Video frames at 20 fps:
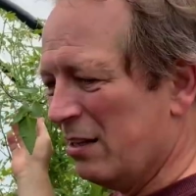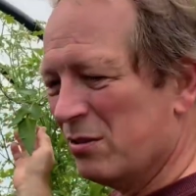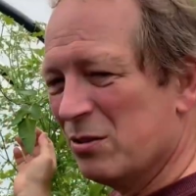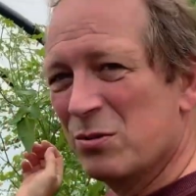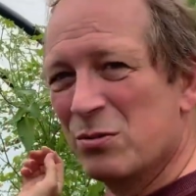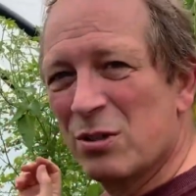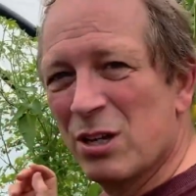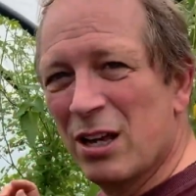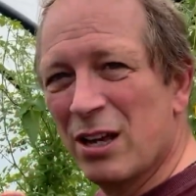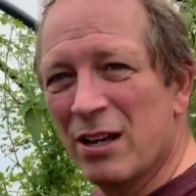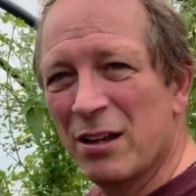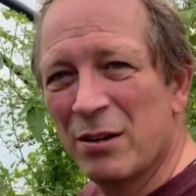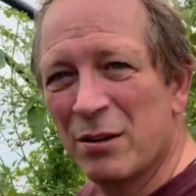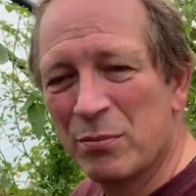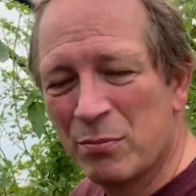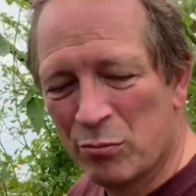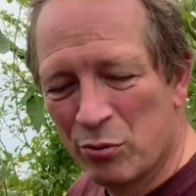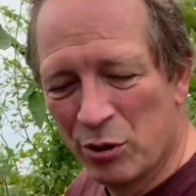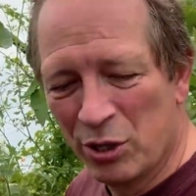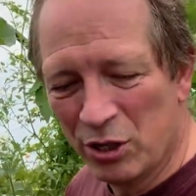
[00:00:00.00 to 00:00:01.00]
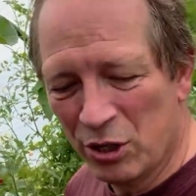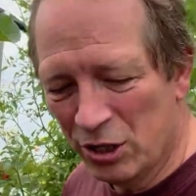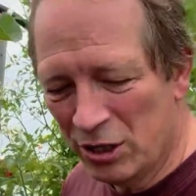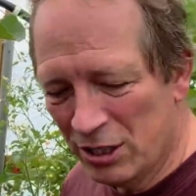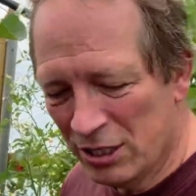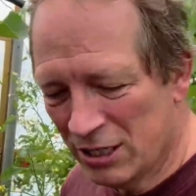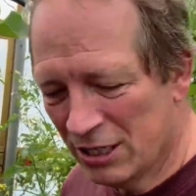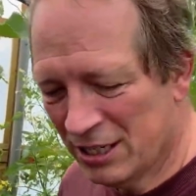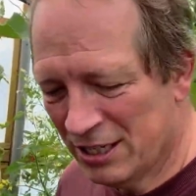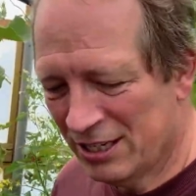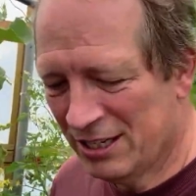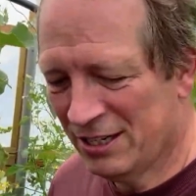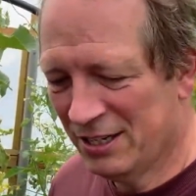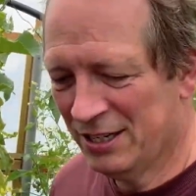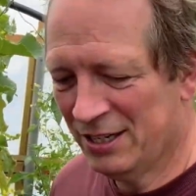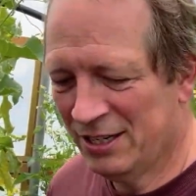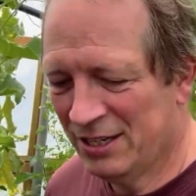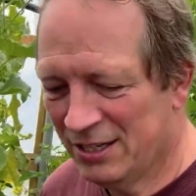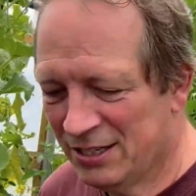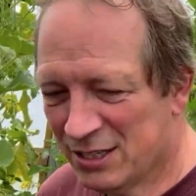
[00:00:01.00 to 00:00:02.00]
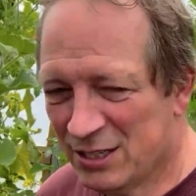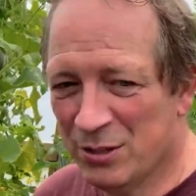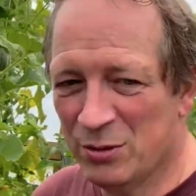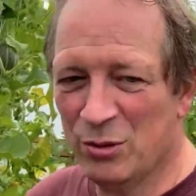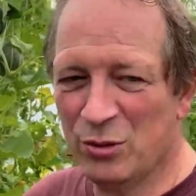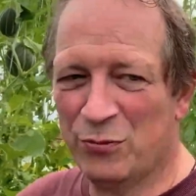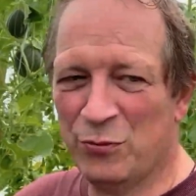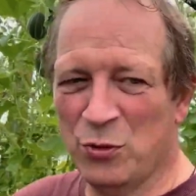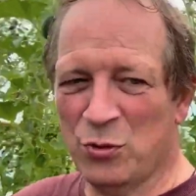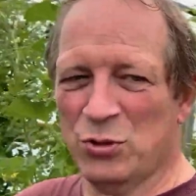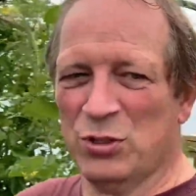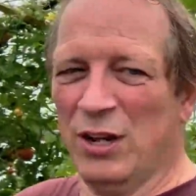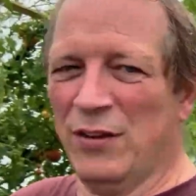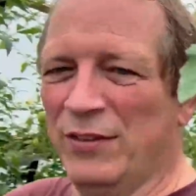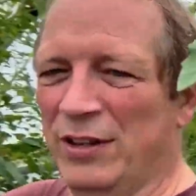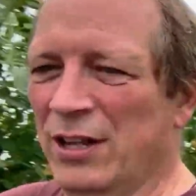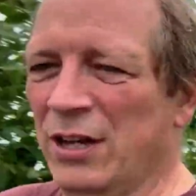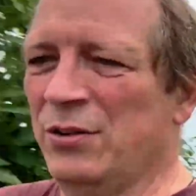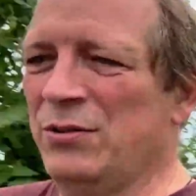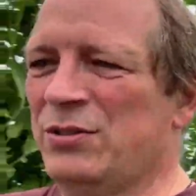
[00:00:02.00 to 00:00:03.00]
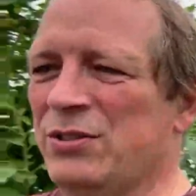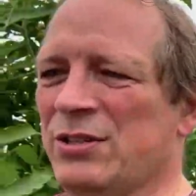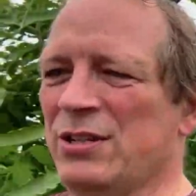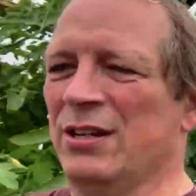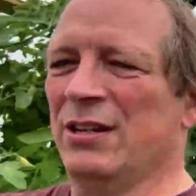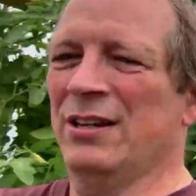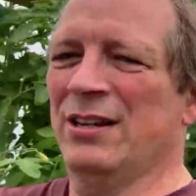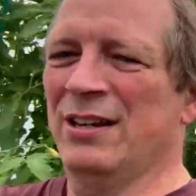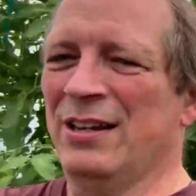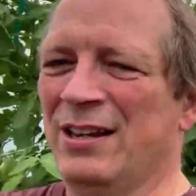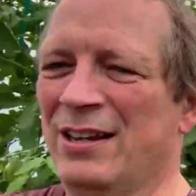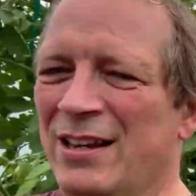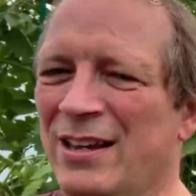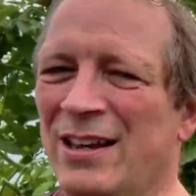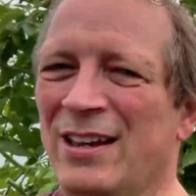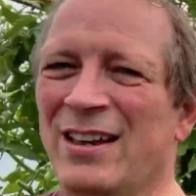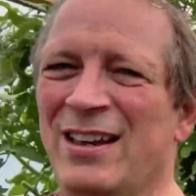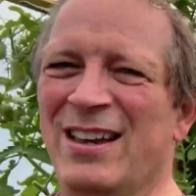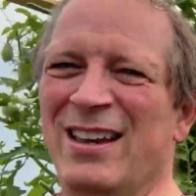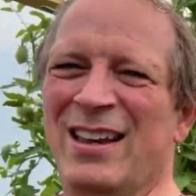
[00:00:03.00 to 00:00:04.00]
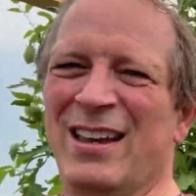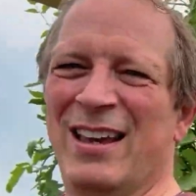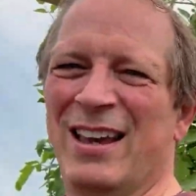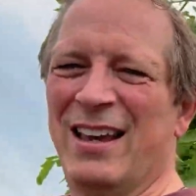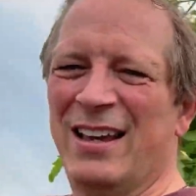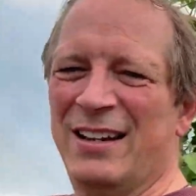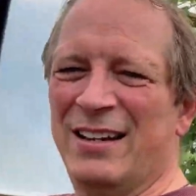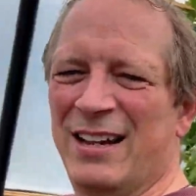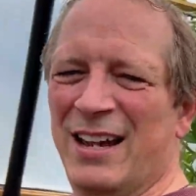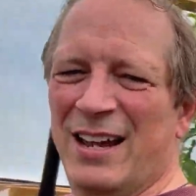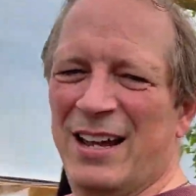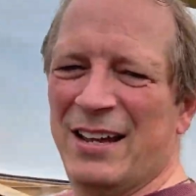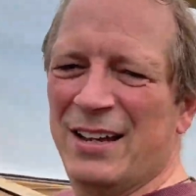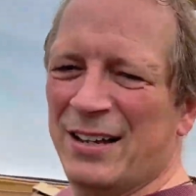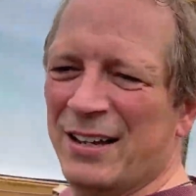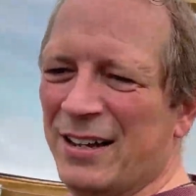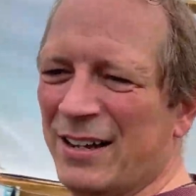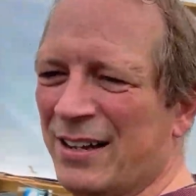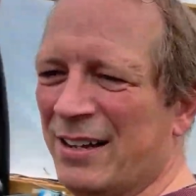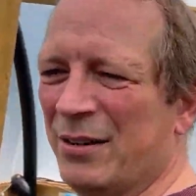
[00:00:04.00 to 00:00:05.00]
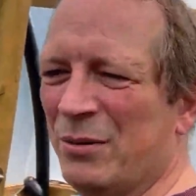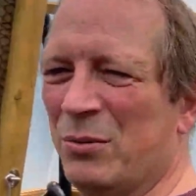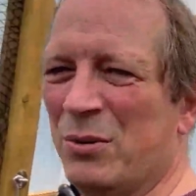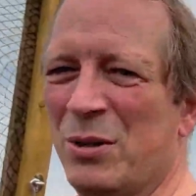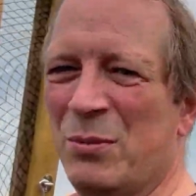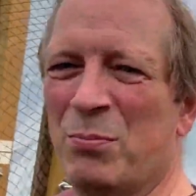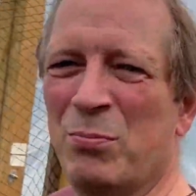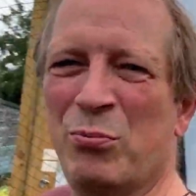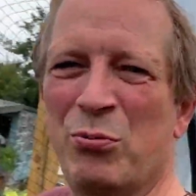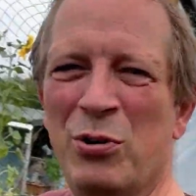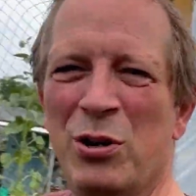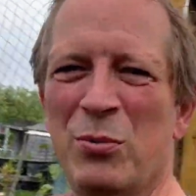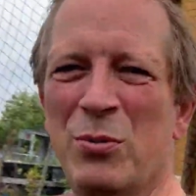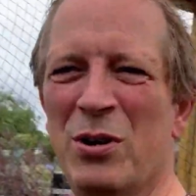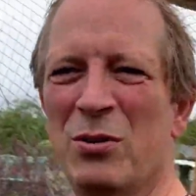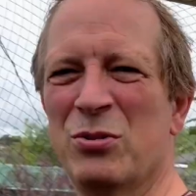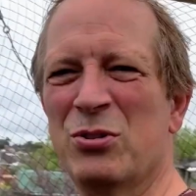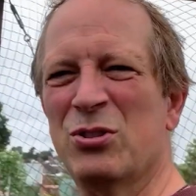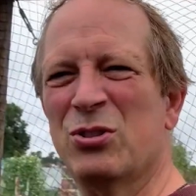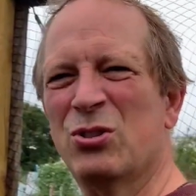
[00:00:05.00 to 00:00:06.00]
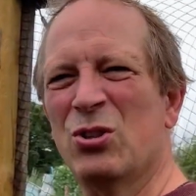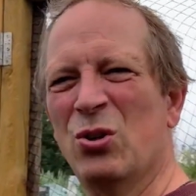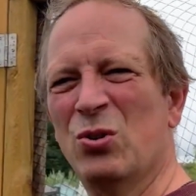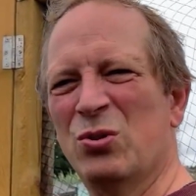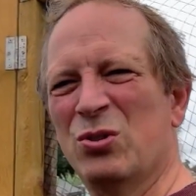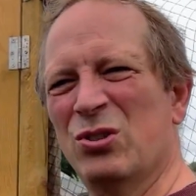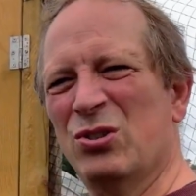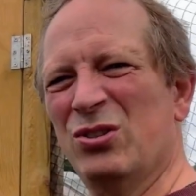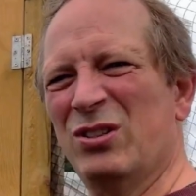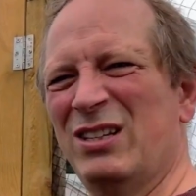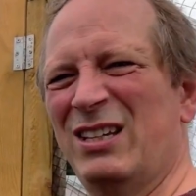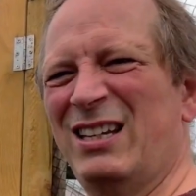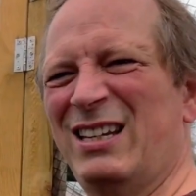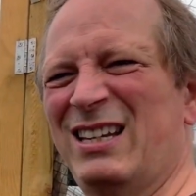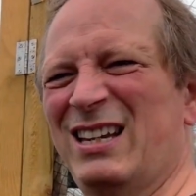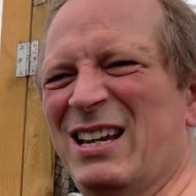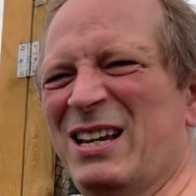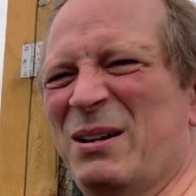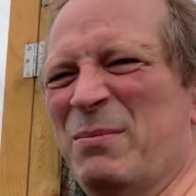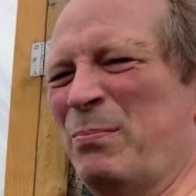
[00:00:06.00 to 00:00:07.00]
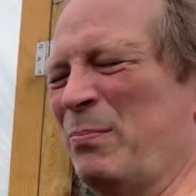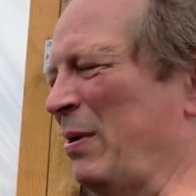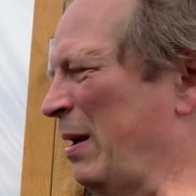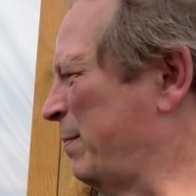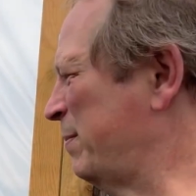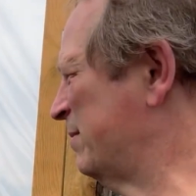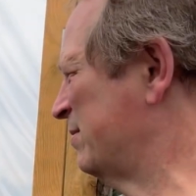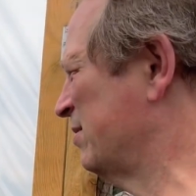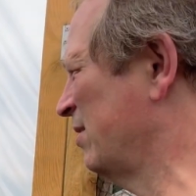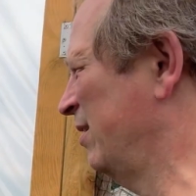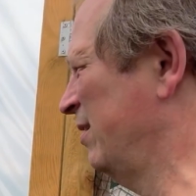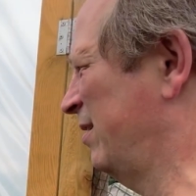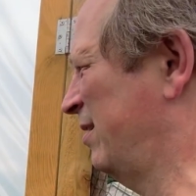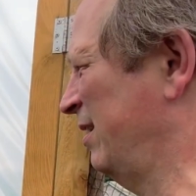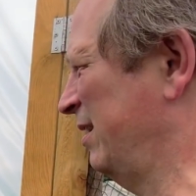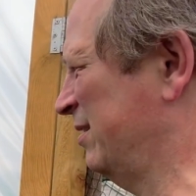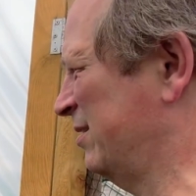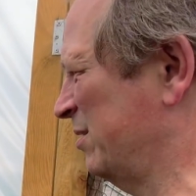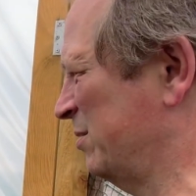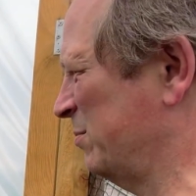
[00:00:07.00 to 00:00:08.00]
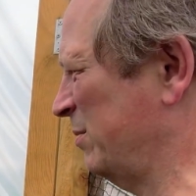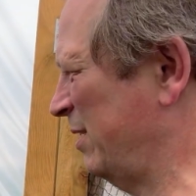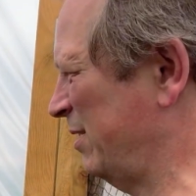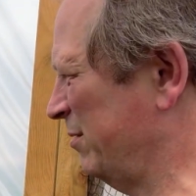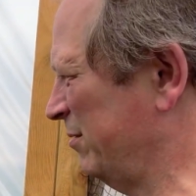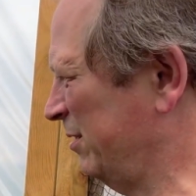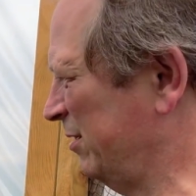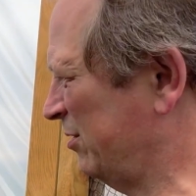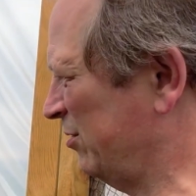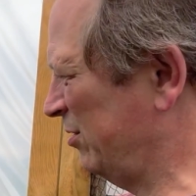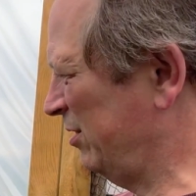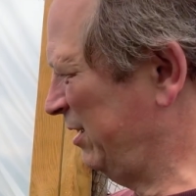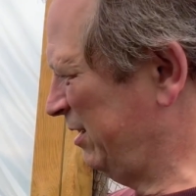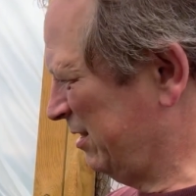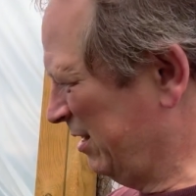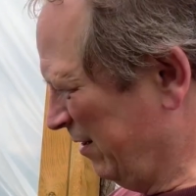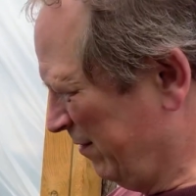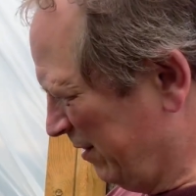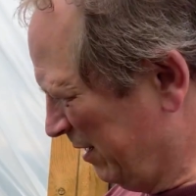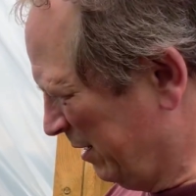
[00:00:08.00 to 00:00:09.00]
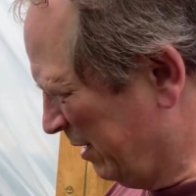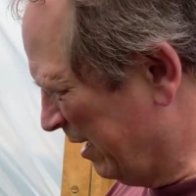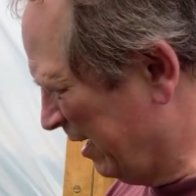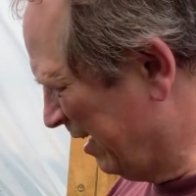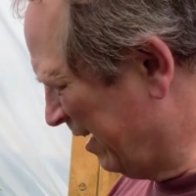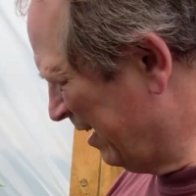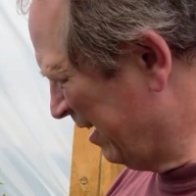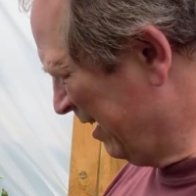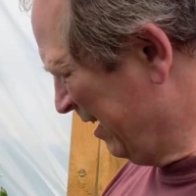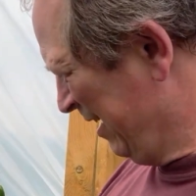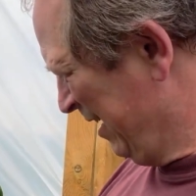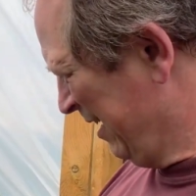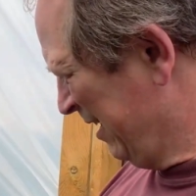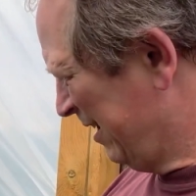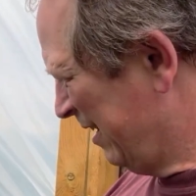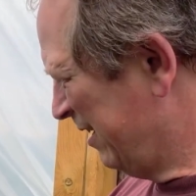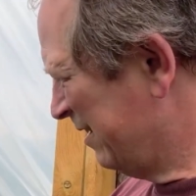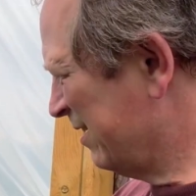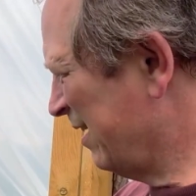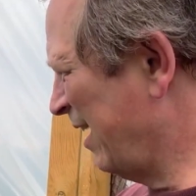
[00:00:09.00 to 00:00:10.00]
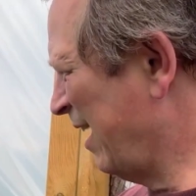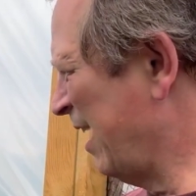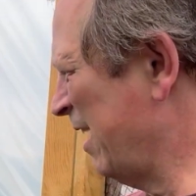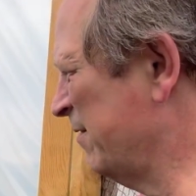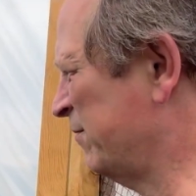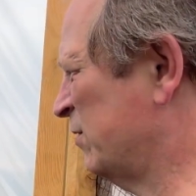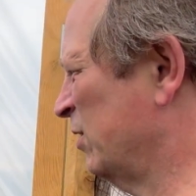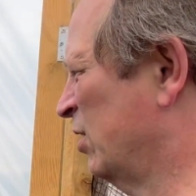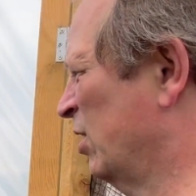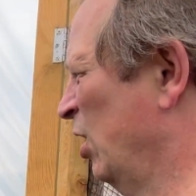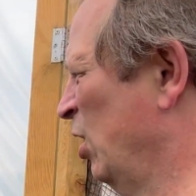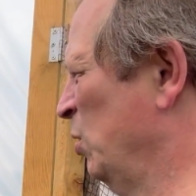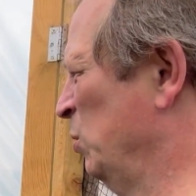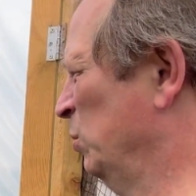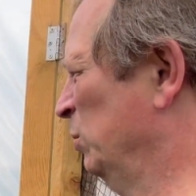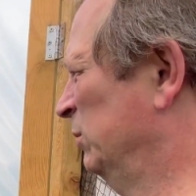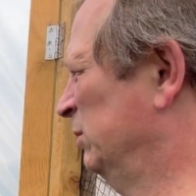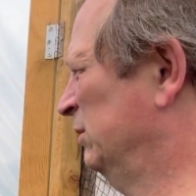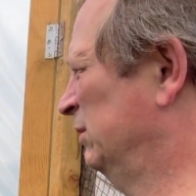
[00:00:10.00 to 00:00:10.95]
that's pretty good. So look forward to having those. And we're pretty well stocked on the pepper side of things as well. We've got these lovely, these are afterglow